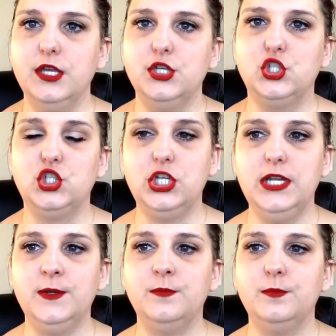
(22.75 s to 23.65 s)

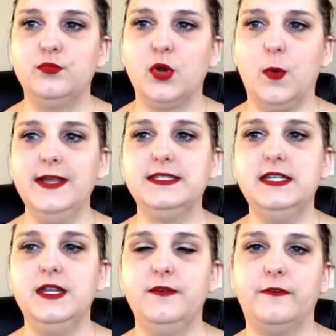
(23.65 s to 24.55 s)
She
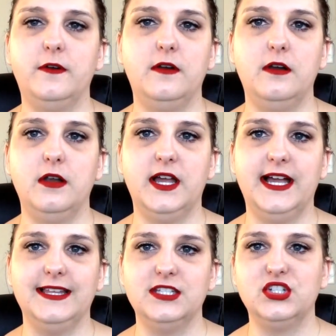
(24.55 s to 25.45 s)
requested it for
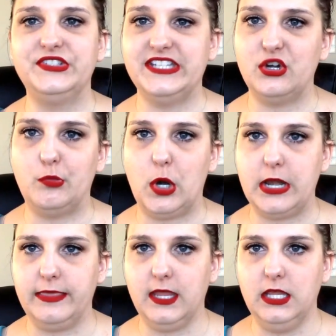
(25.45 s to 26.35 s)
a little dinner
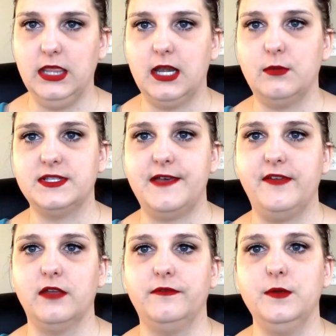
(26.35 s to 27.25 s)
party thingy that I was
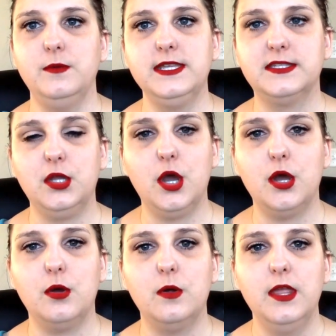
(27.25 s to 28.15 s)
having a few weeks
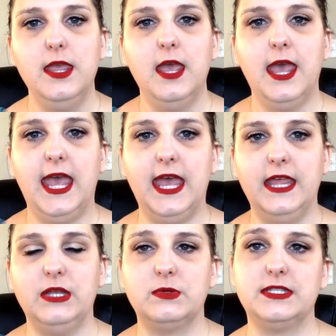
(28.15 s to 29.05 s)
ago,
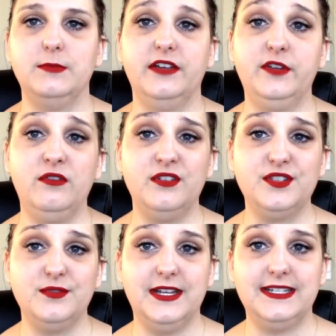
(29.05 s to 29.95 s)
and there was some left over,
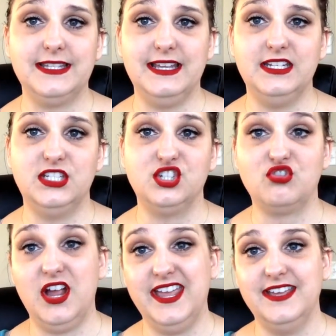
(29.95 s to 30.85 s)
so I decided to
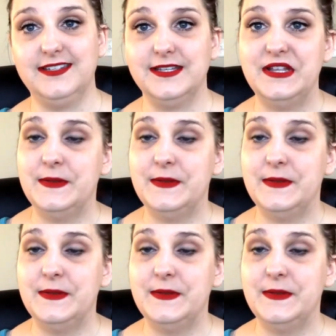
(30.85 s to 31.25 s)
try it.